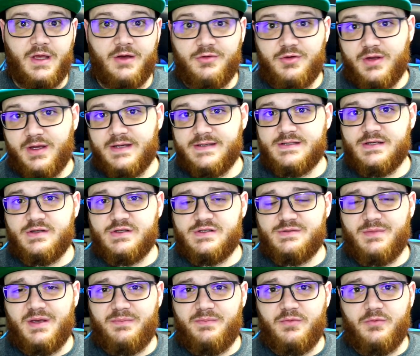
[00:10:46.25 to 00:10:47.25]
You guys
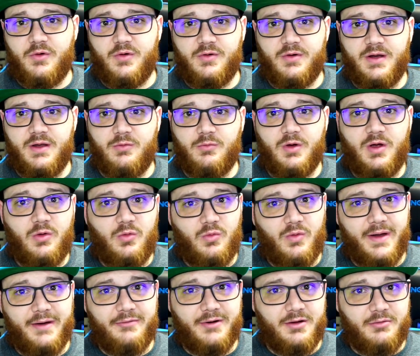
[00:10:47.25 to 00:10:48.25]
also might be wondering, well,
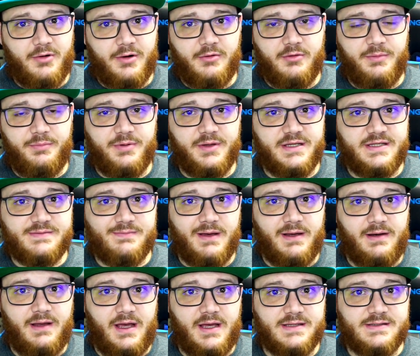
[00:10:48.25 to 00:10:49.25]
why would I want to replace
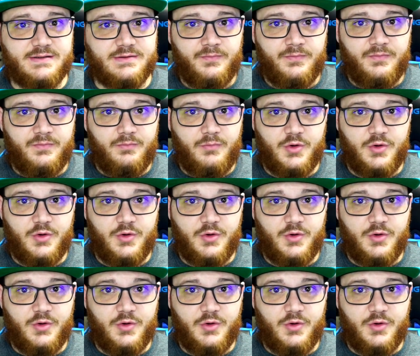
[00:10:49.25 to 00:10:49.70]
my nozzle?